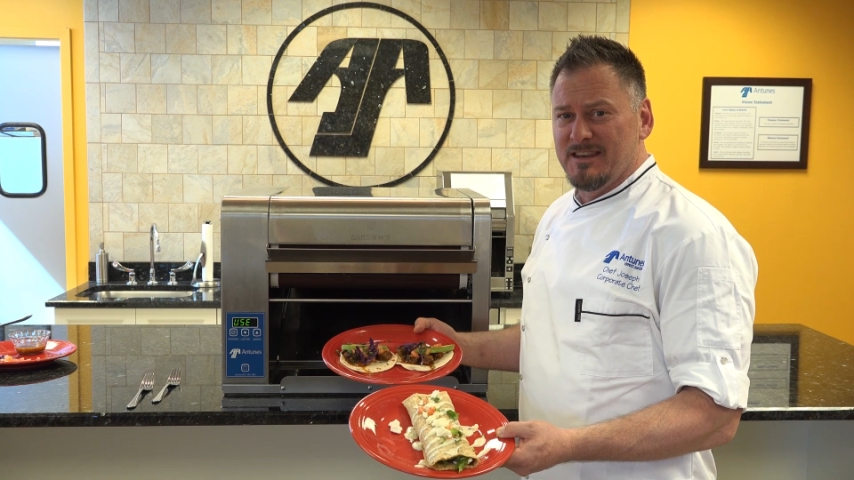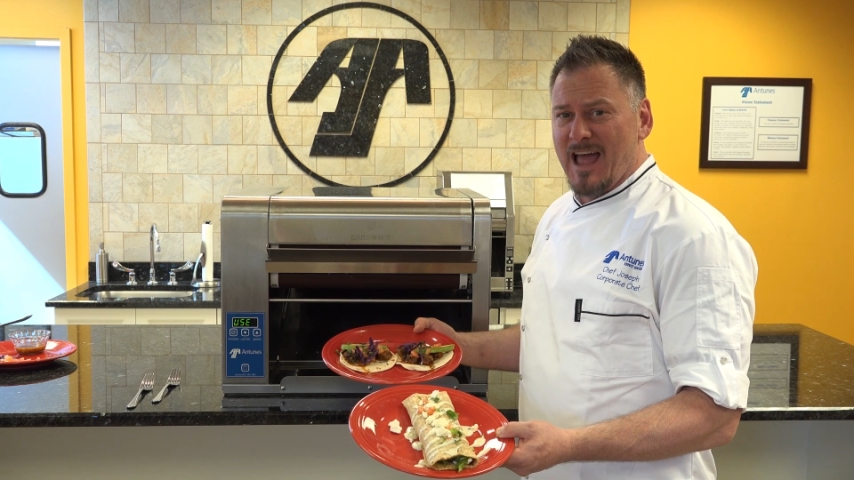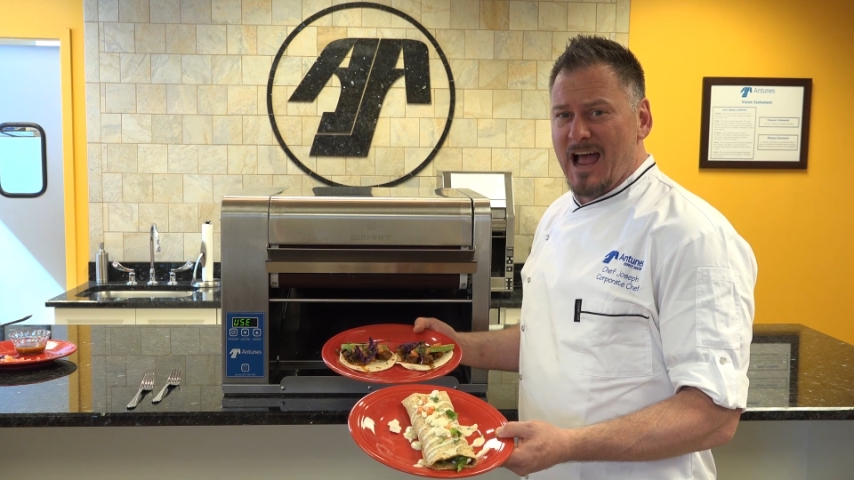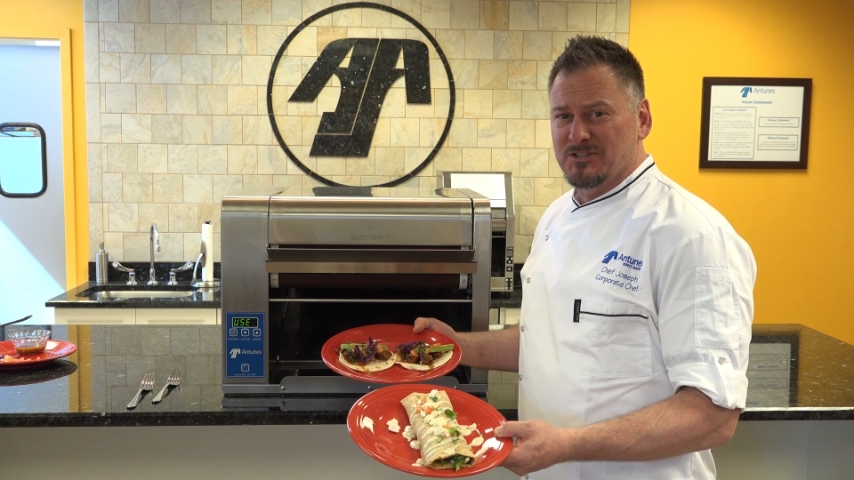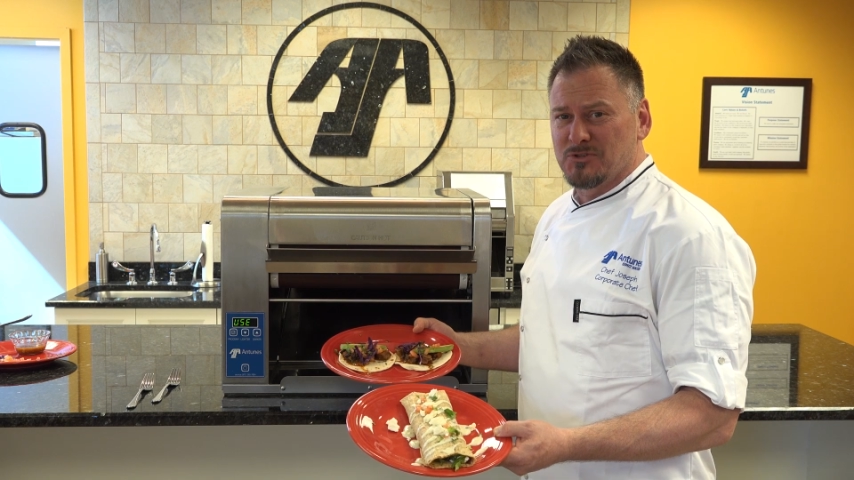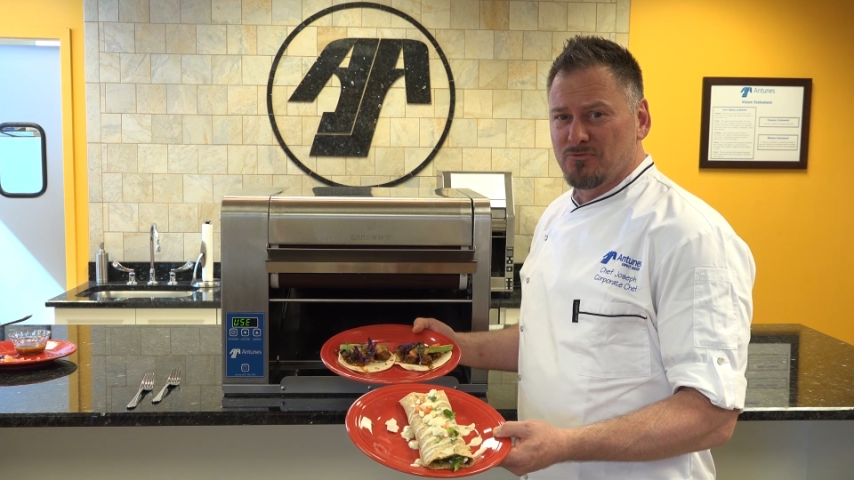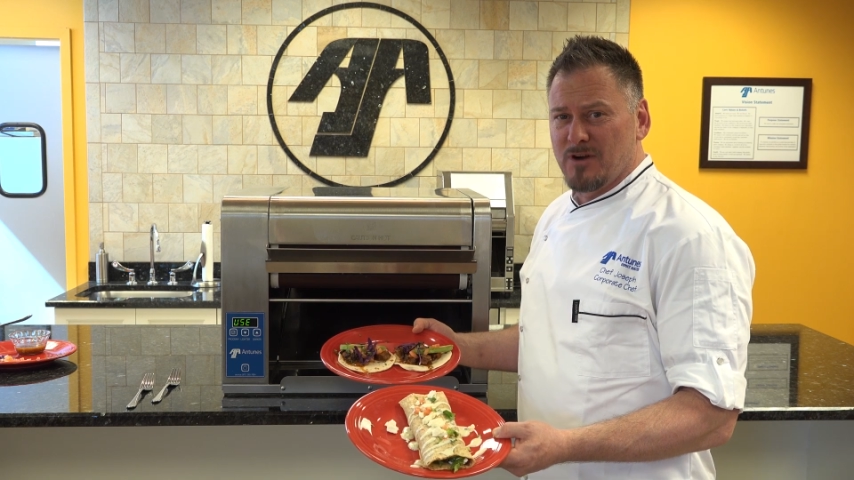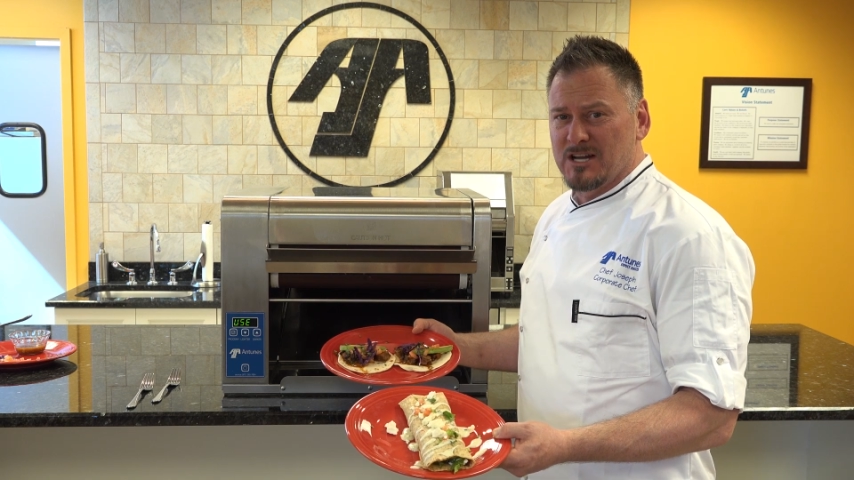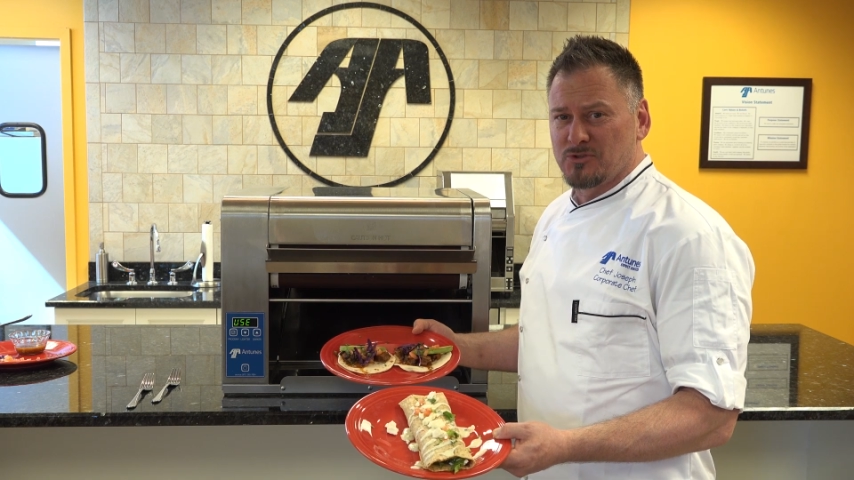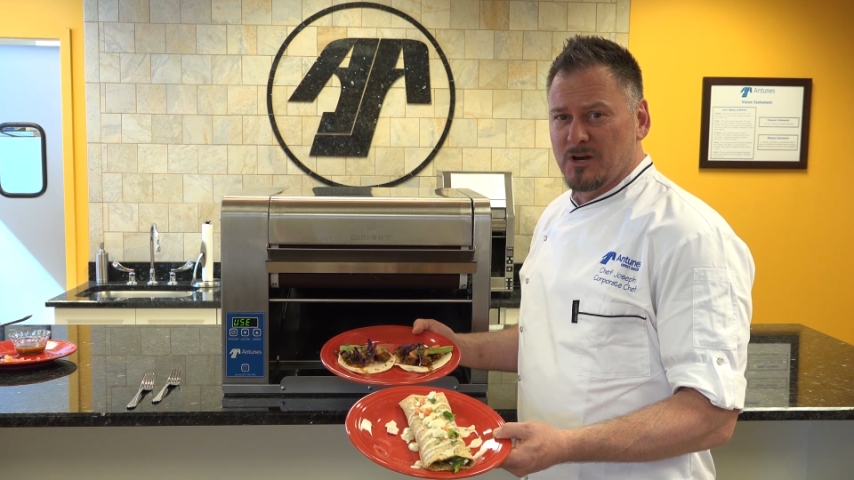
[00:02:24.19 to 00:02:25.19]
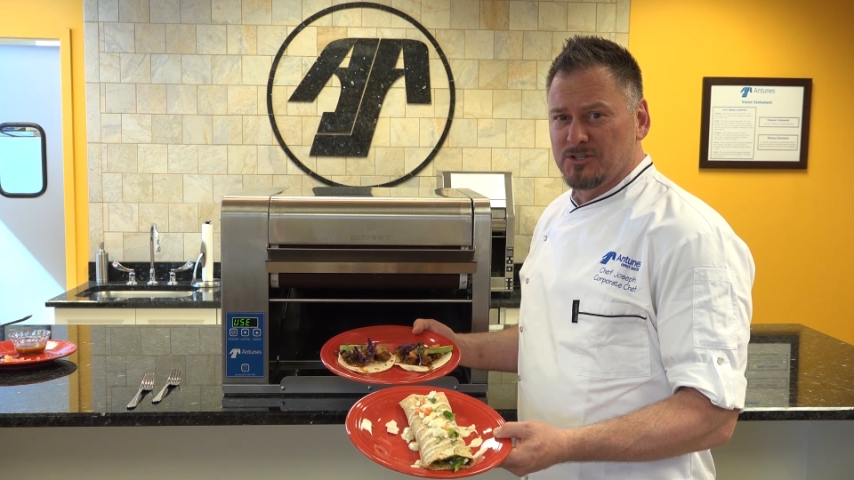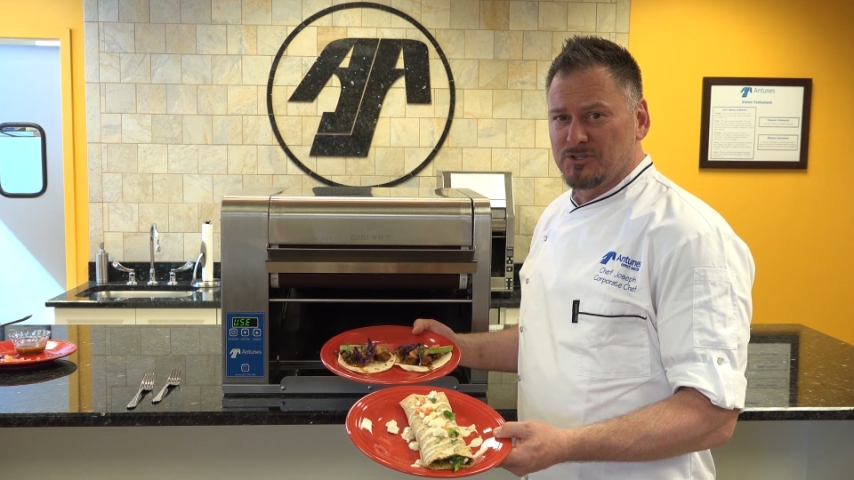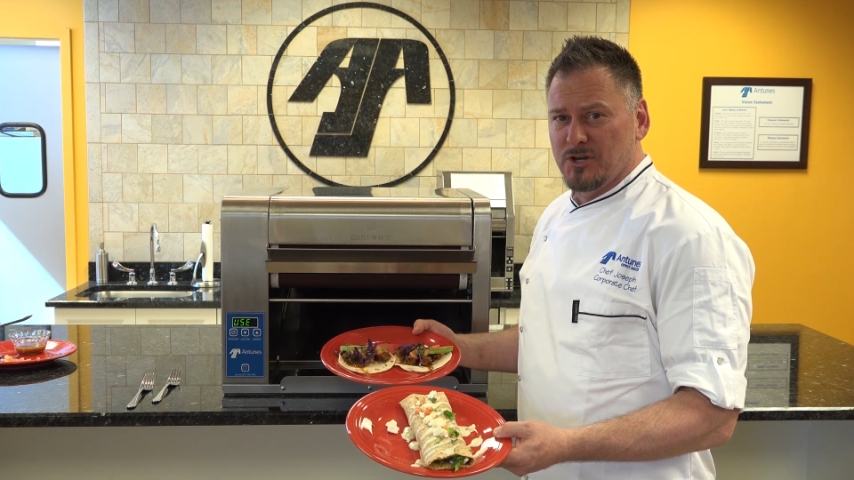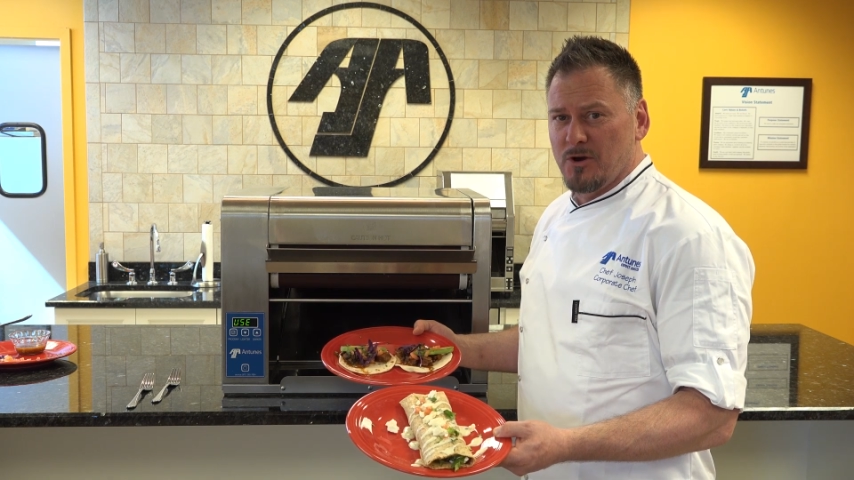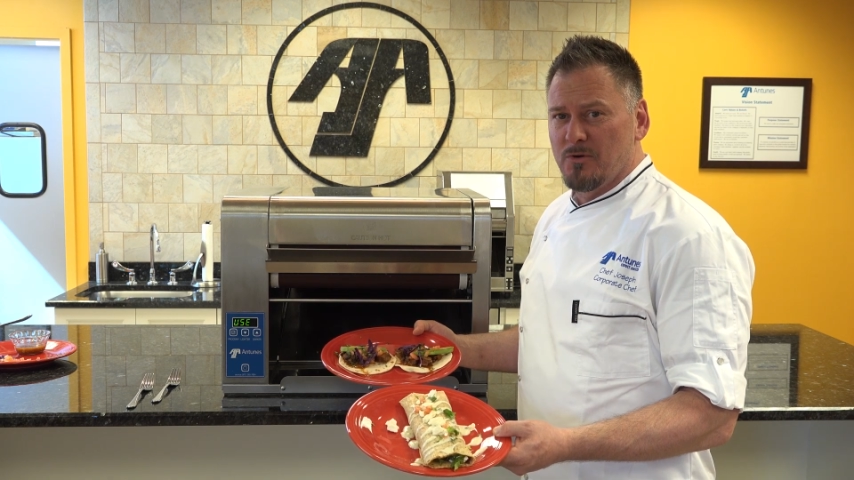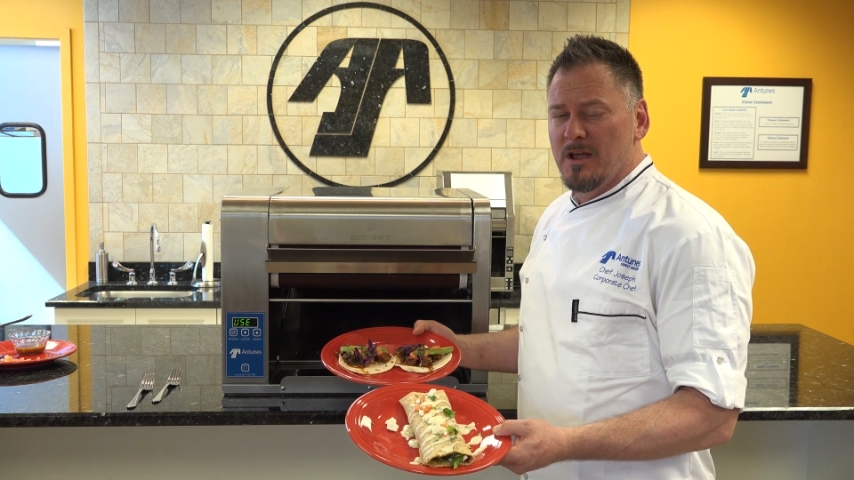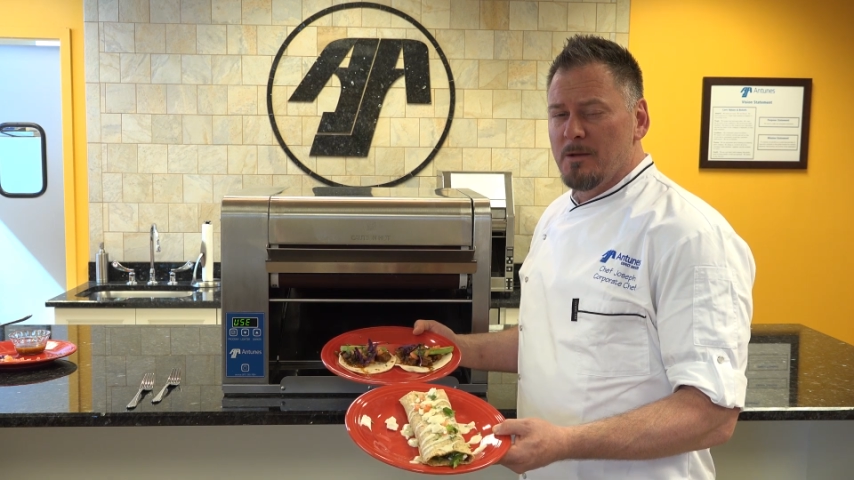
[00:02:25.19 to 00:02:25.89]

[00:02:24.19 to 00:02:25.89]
National Restaurant Show.